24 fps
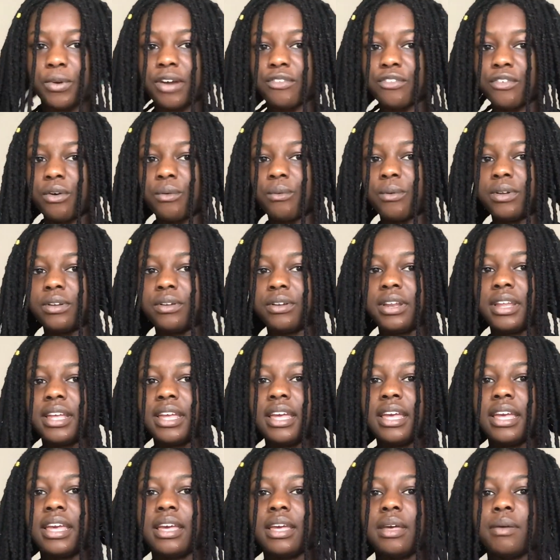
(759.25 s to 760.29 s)
I've got one on
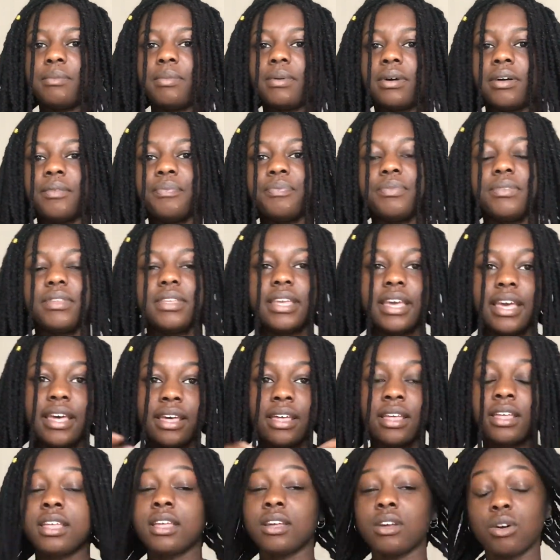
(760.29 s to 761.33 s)
here, but yeah,
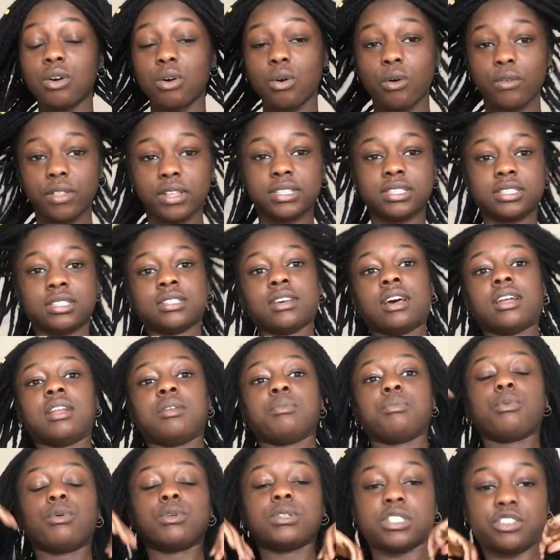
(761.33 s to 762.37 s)
all this is
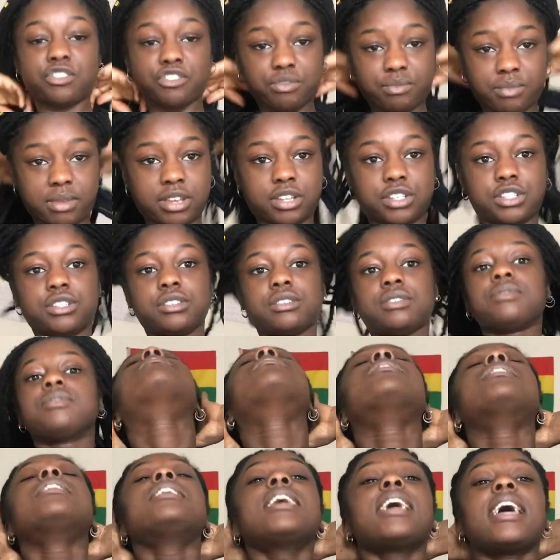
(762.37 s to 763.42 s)
unimportant information.
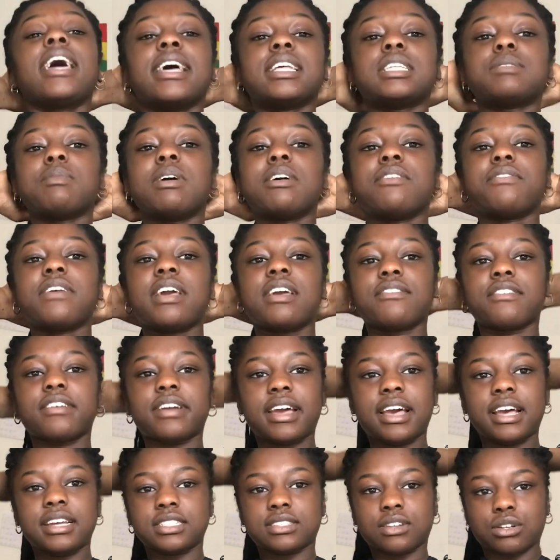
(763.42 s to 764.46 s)
Yeah, it's my favorite
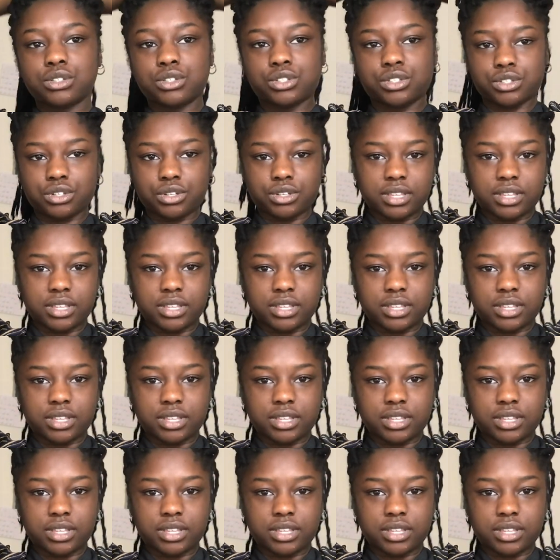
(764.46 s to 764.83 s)
hairstyle to do.